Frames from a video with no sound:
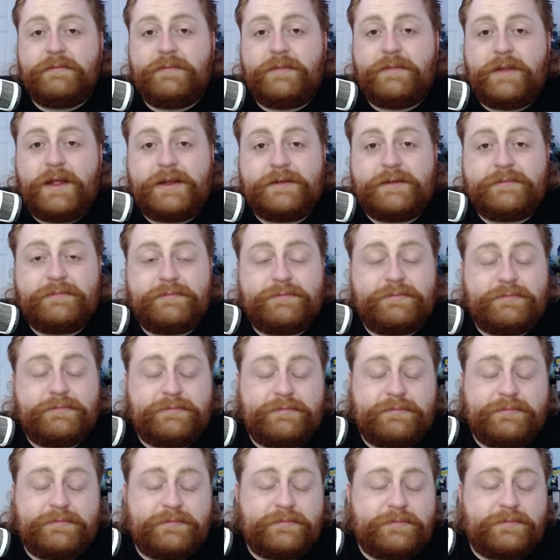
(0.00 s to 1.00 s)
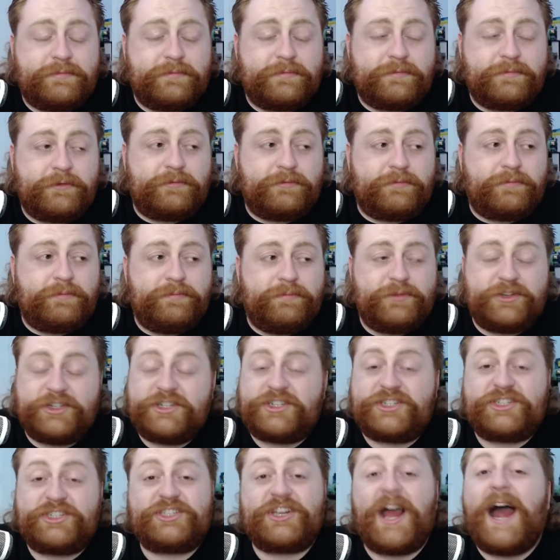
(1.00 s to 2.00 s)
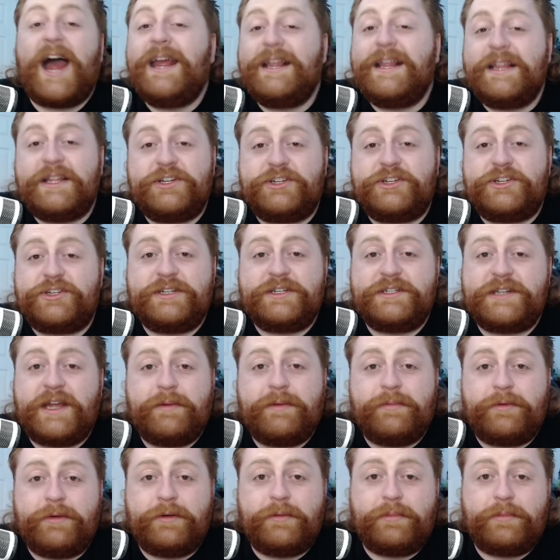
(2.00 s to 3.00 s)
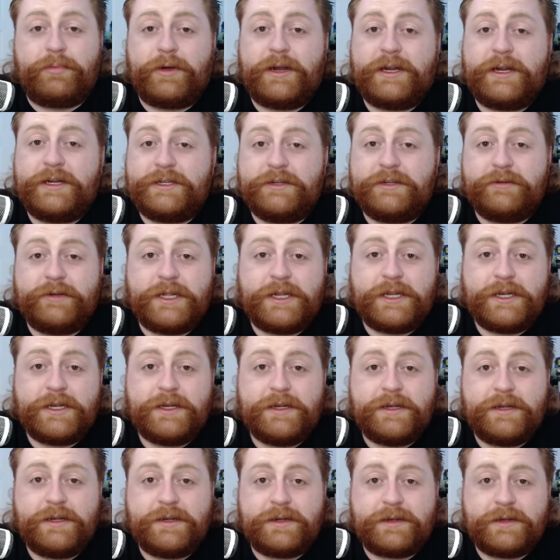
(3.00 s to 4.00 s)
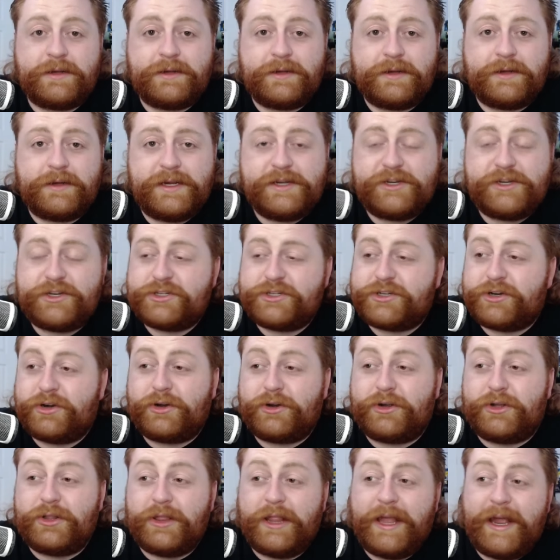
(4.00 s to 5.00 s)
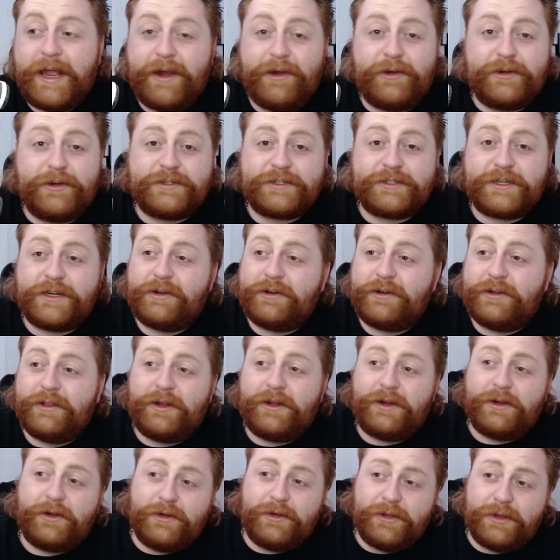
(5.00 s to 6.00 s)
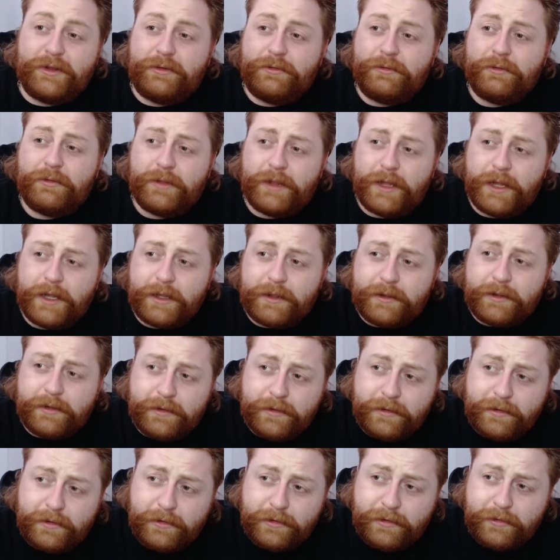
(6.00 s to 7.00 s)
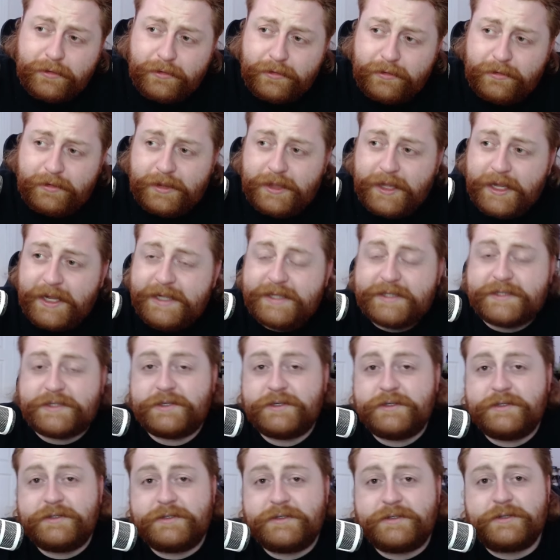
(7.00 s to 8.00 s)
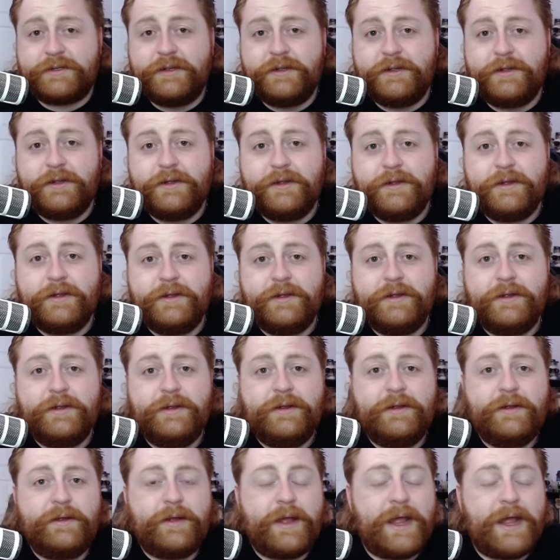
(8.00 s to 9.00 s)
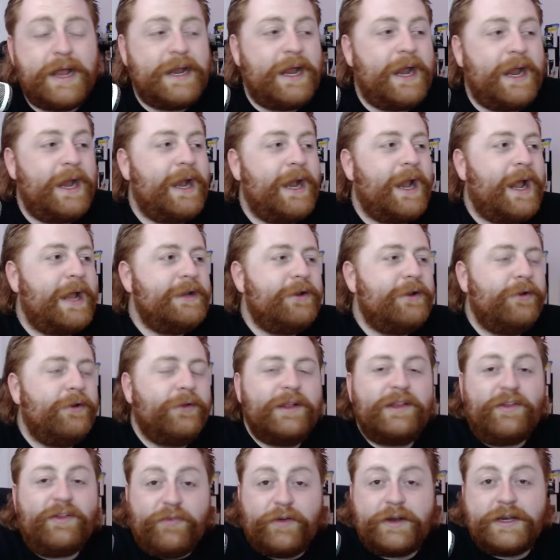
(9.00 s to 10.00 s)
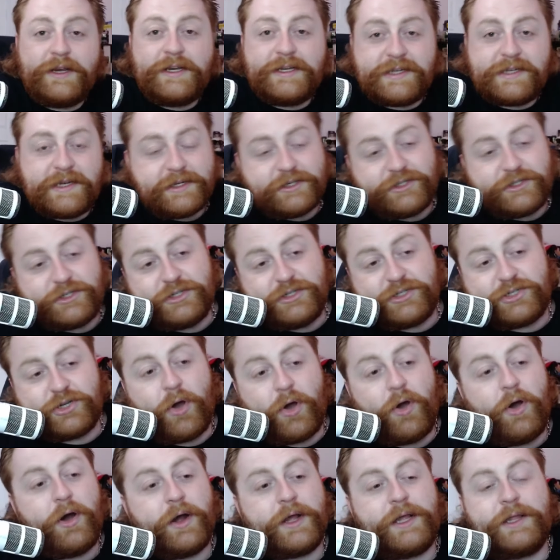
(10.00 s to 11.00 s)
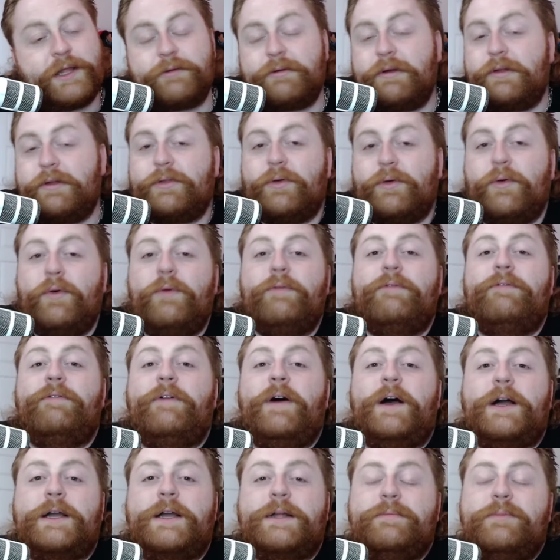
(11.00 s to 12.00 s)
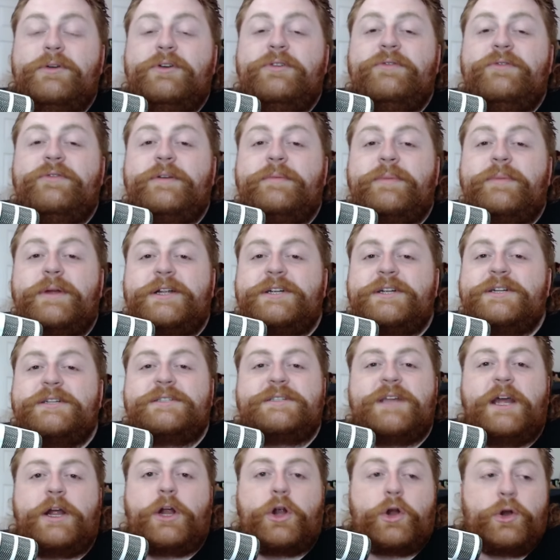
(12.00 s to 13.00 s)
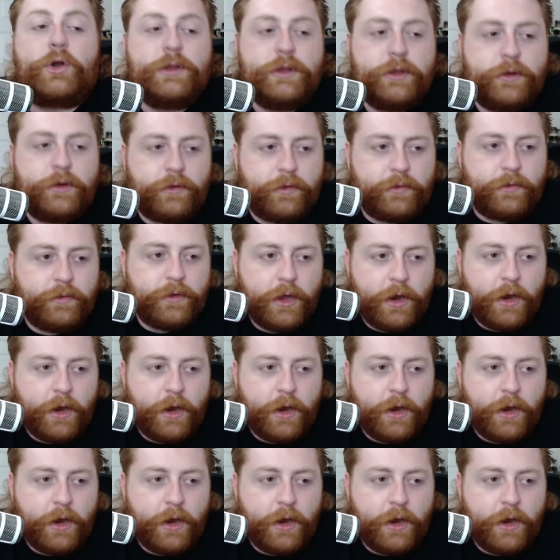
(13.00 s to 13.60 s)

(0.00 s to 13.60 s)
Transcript: like, just silence she's able to bring to it. And just her glares and her little glances. And I know that's funny to say because she's talking throughout the whole fucking movie, but just like her little